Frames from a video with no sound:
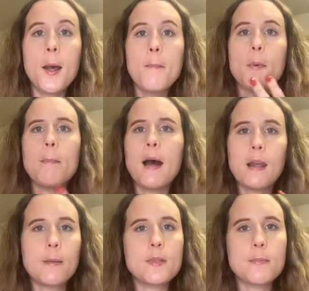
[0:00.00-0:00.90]
But my
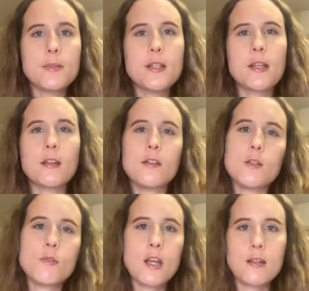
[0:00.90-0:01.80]
lips in particular do
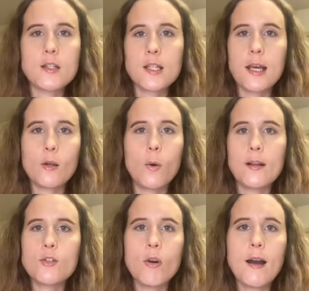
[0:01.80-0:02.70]
tend to get
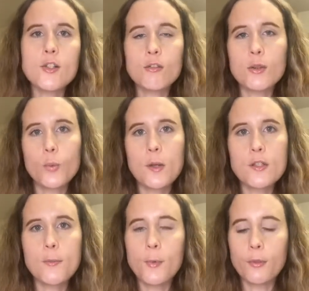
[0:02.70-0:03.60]
quite dry during the
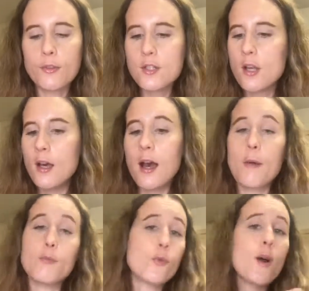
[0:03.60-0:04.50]
winter months.
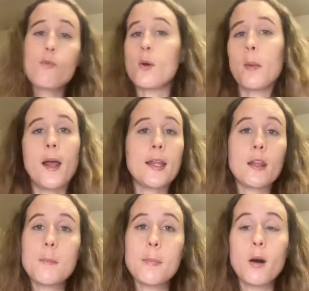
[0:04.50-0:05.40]
I'm forever applying
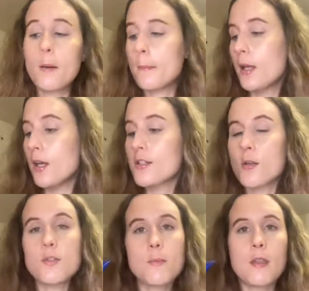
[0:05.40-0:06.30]
lip balm. So
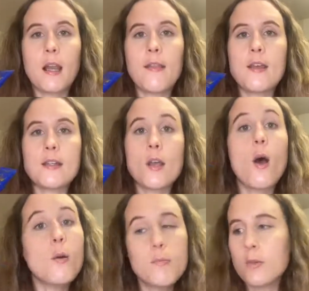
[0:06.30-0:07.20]
something like this,
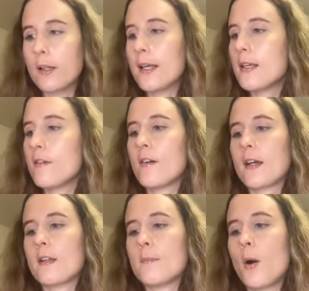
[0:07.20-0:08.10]
hopefully, if I
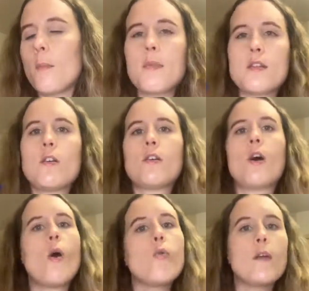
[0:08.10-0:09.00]
can pop this on
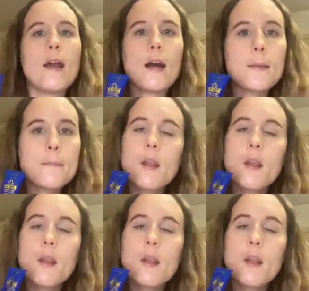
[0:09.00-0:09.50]
overnight,